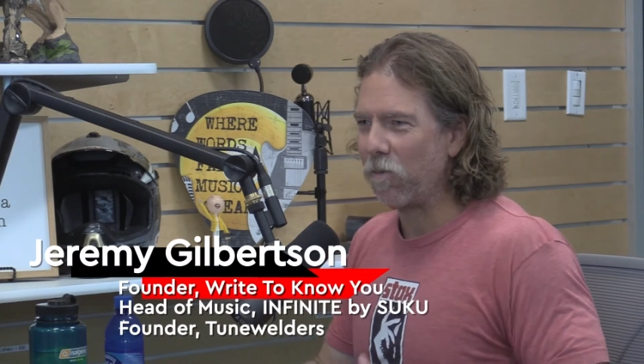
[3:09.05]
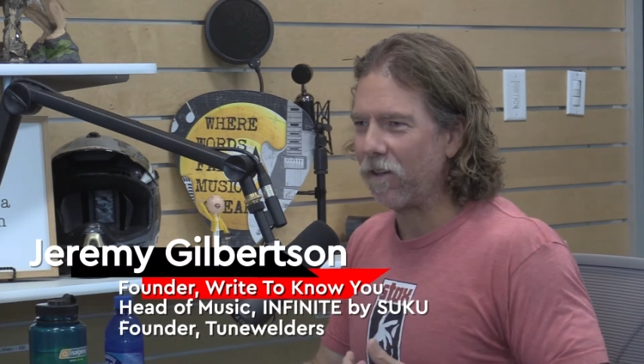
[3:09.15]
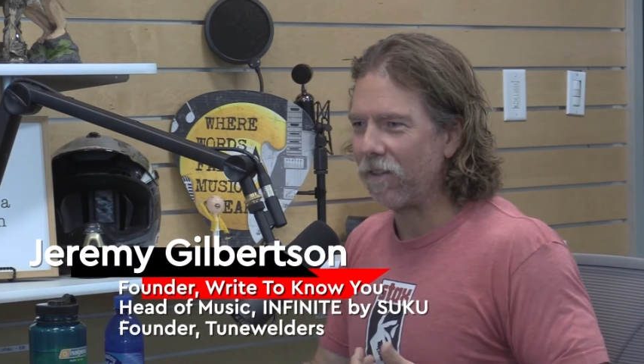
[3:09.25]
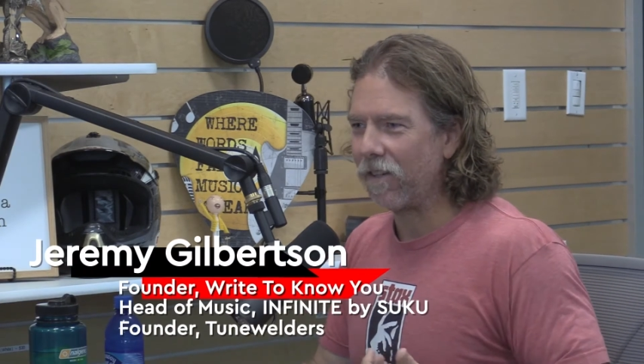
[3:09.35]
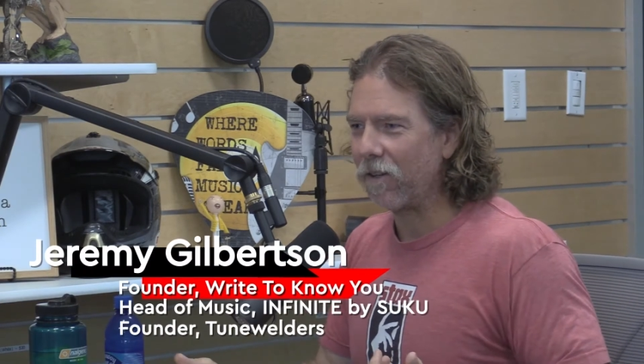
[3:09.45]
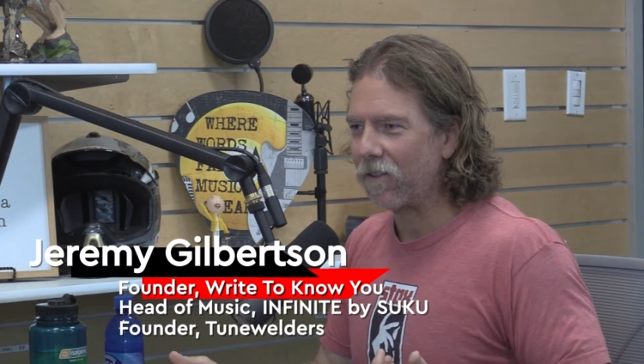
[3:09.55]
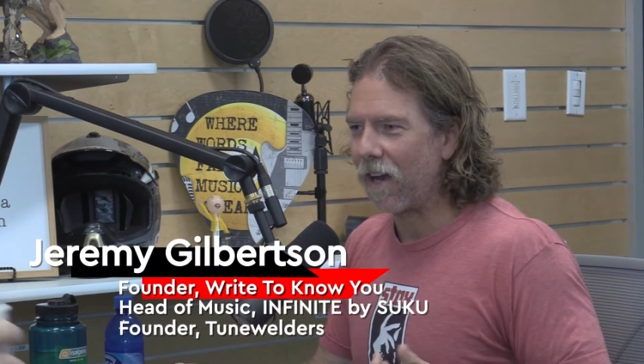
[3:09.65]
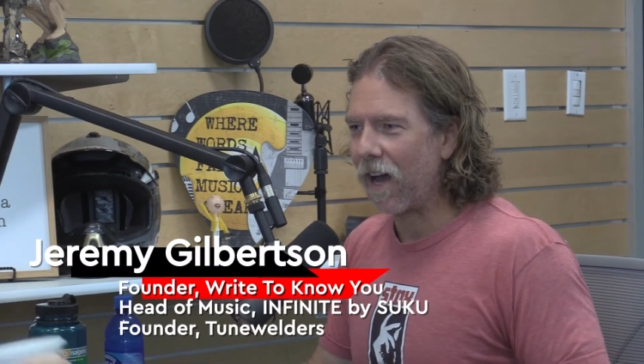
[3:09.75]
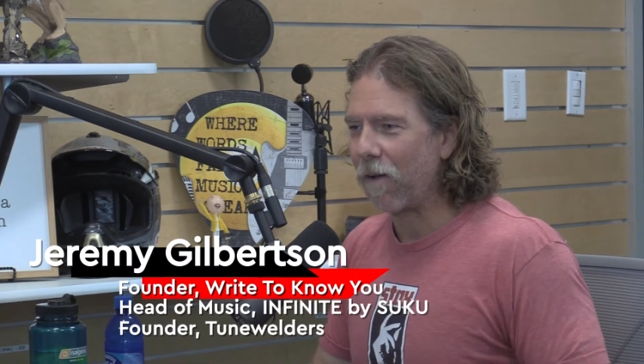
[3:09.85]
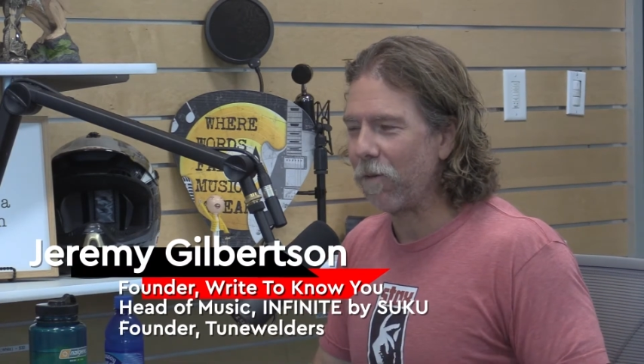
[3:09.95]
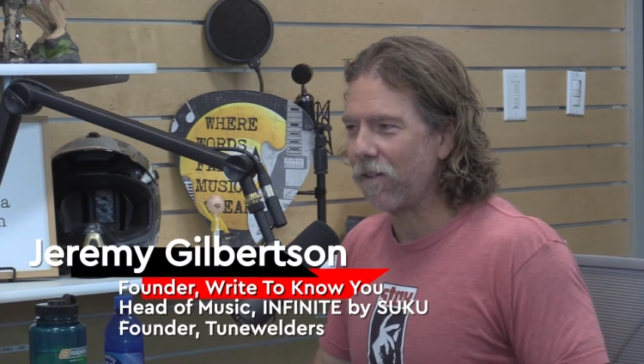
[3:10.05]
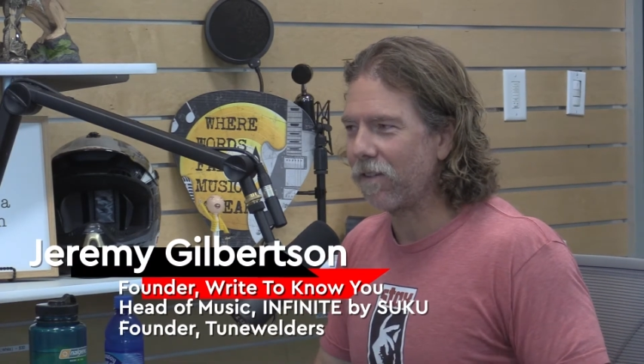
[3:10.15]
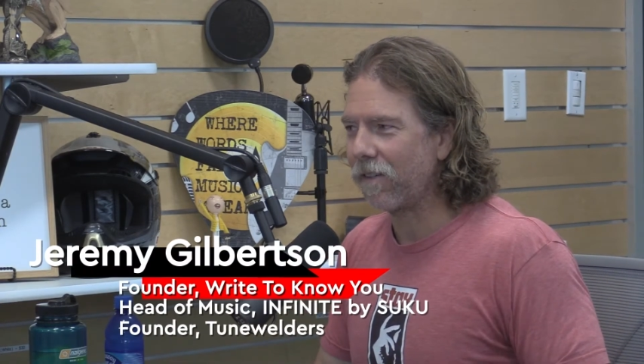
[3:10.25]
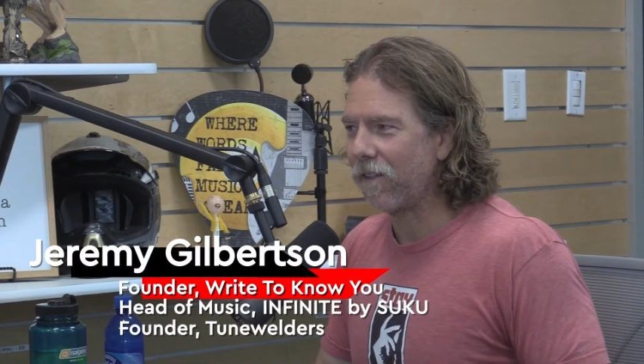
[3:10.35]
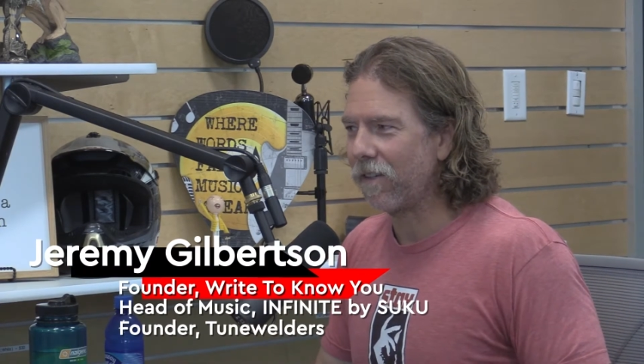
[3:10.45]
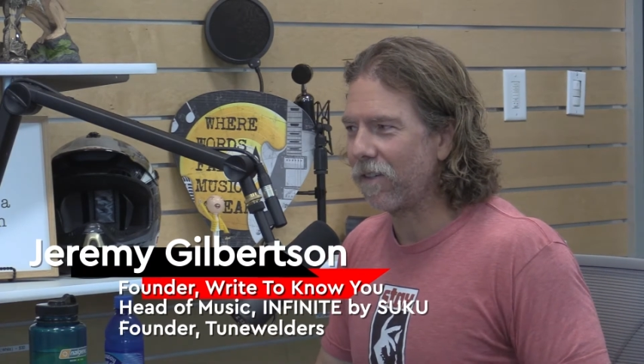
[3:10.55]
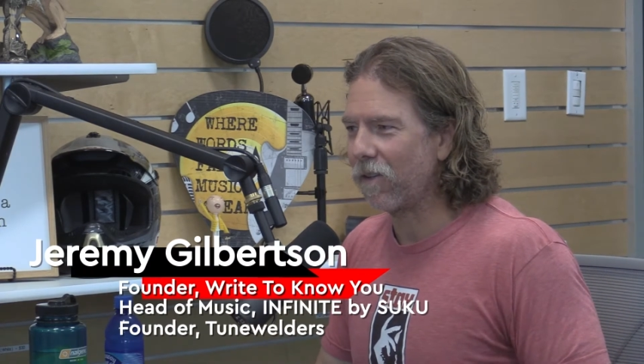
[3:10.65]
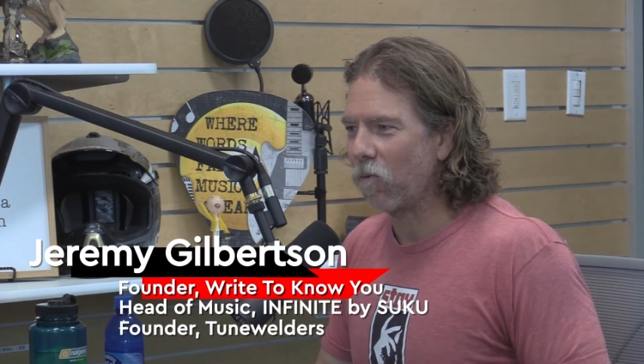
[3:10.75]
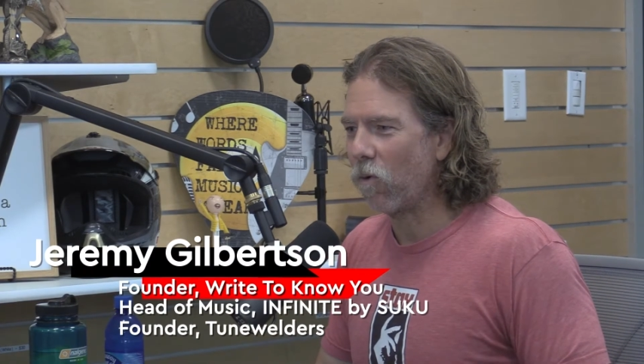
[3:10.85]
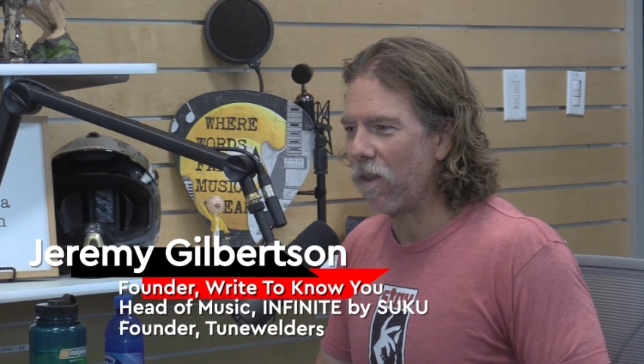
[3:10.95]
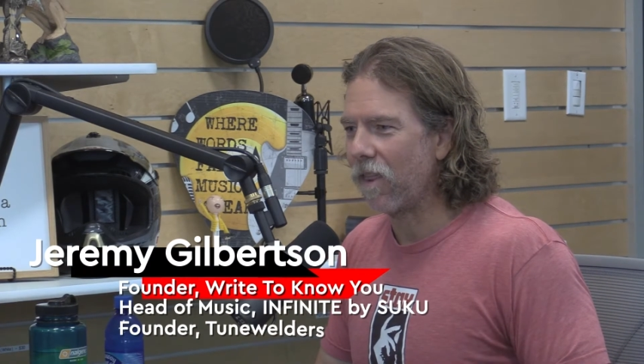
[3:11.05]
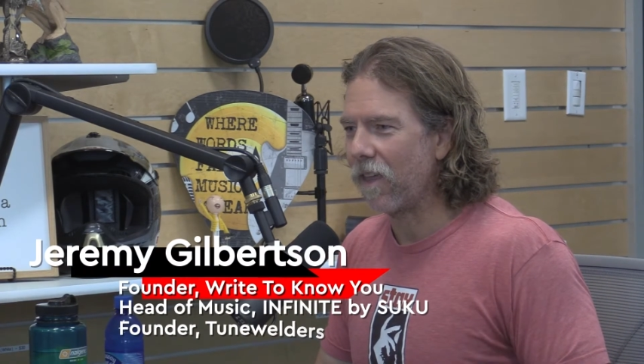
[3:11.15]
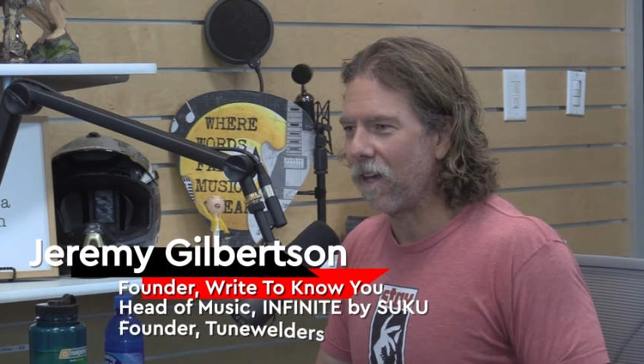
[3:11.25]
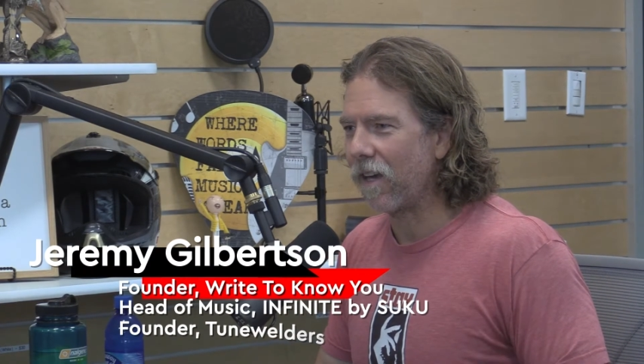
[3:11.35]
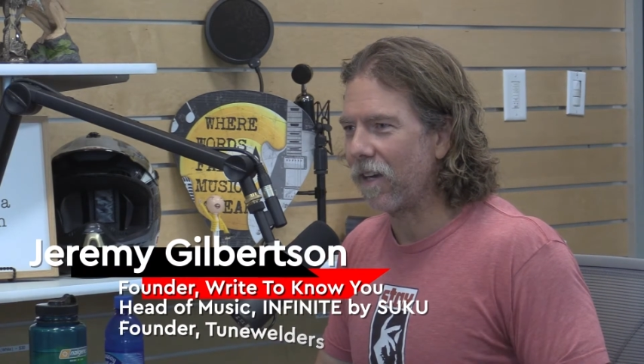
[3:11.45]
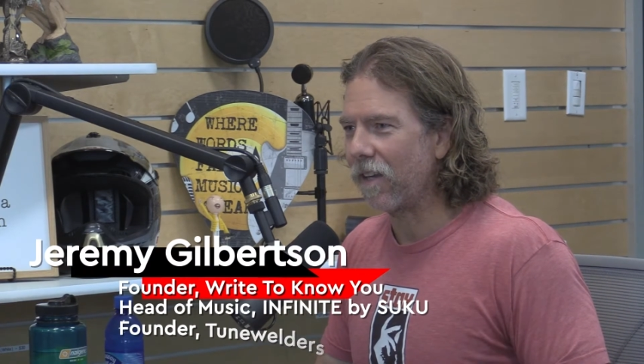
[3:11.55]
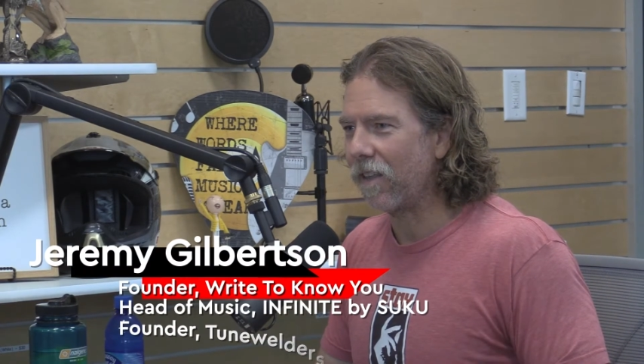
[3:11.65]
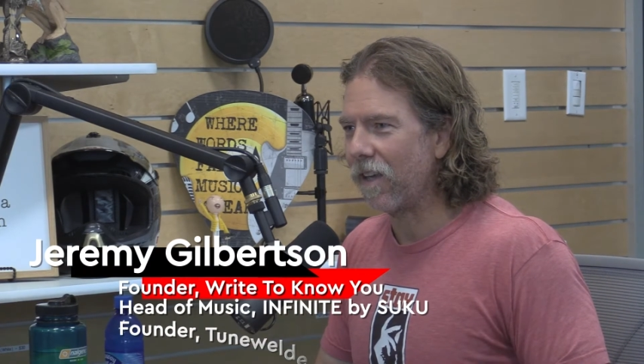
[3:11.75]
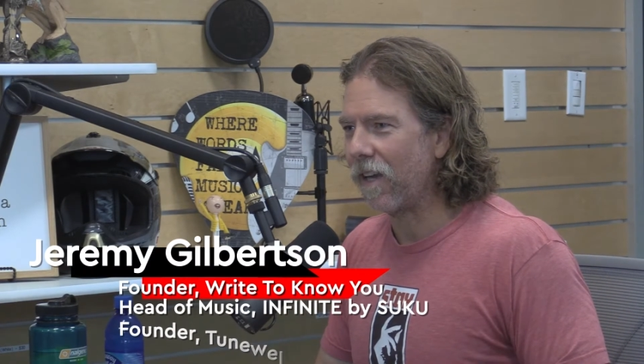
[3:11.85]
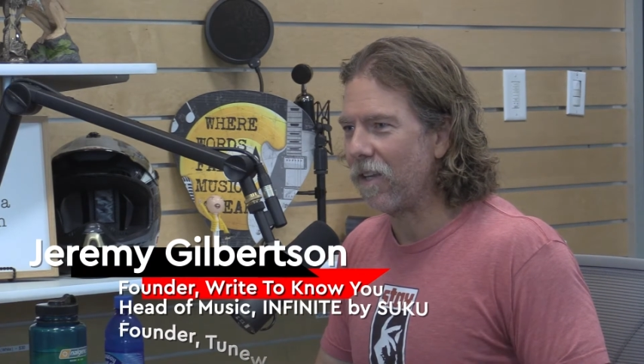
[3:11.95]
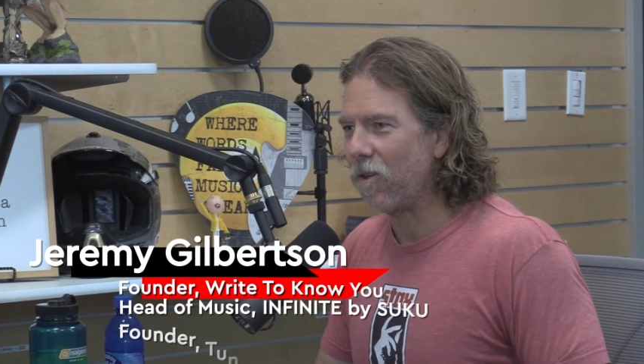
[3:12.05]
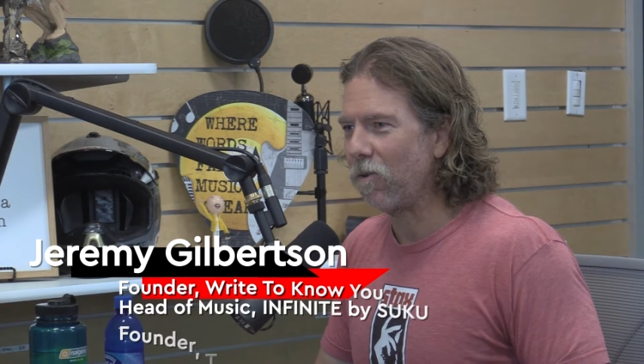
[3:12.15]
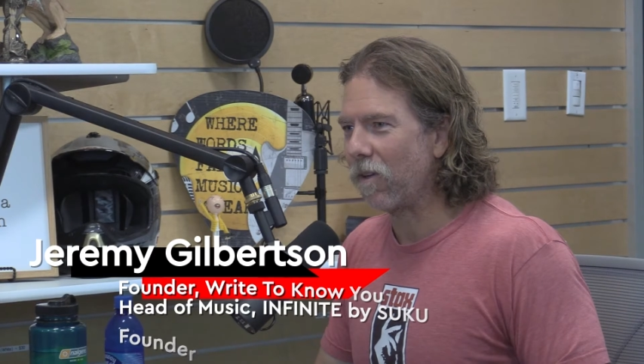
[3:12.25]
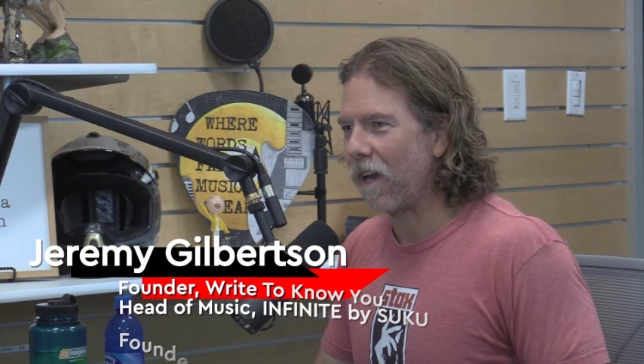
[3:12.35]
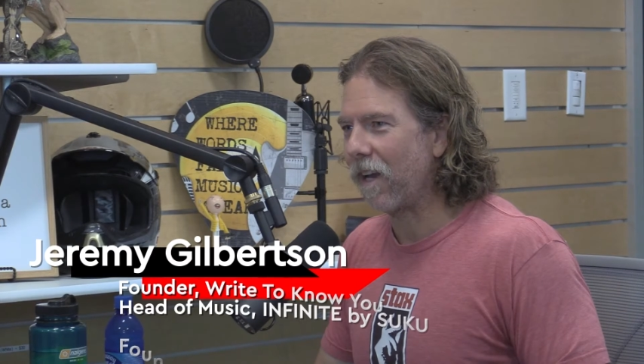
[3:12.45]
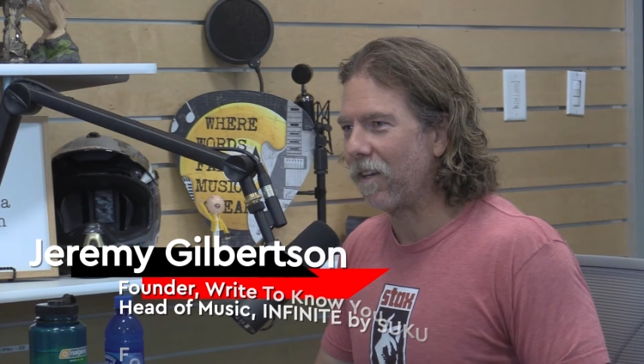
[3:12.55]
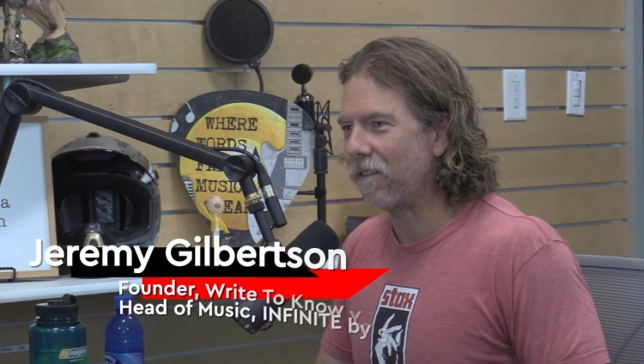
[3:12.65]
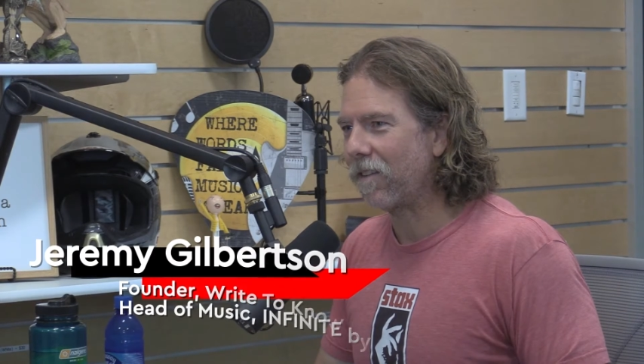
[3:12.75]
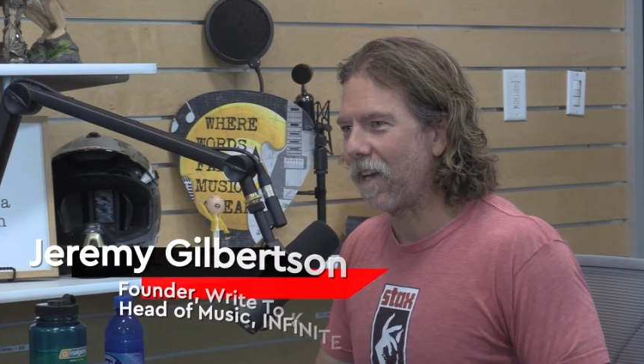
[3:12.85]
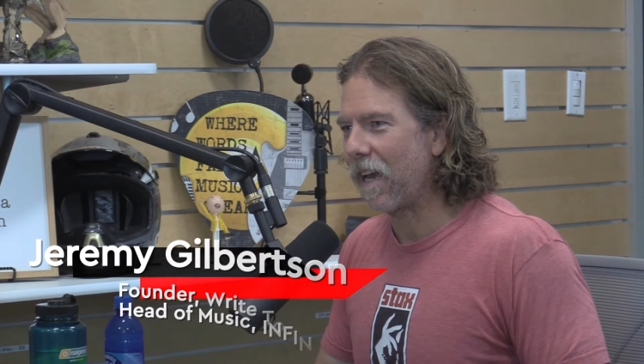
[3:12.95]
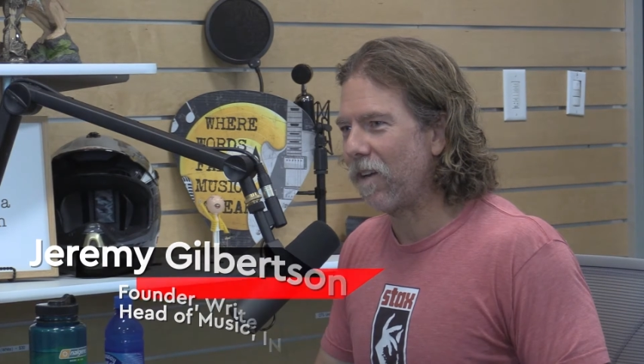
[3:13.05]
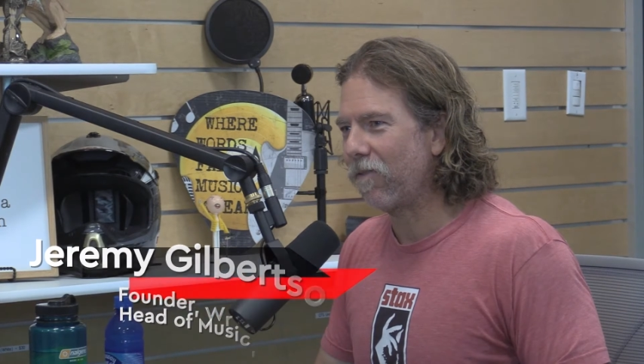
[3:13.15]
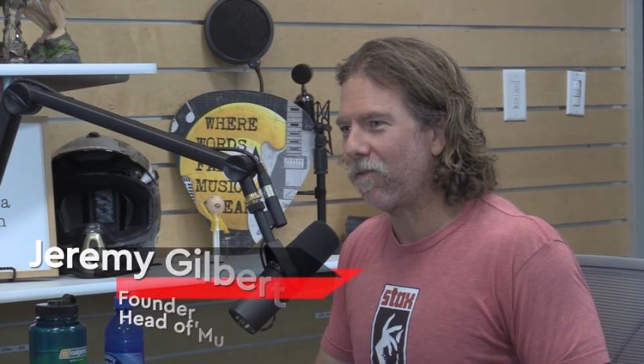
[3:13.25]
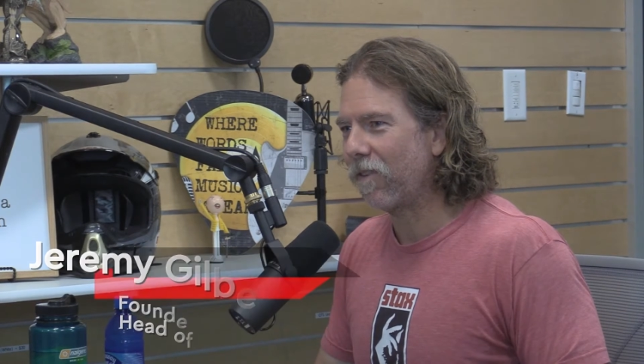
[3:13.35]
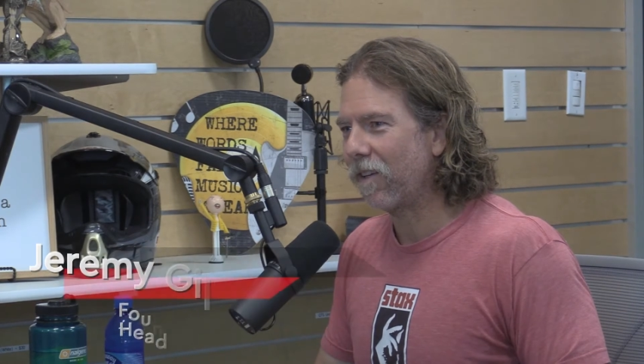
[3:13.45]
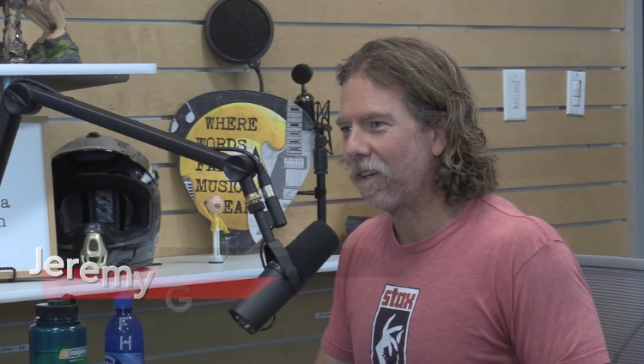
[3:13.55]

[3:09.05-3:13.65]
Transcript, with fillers: But, you know, time is is the one thing that you can't save,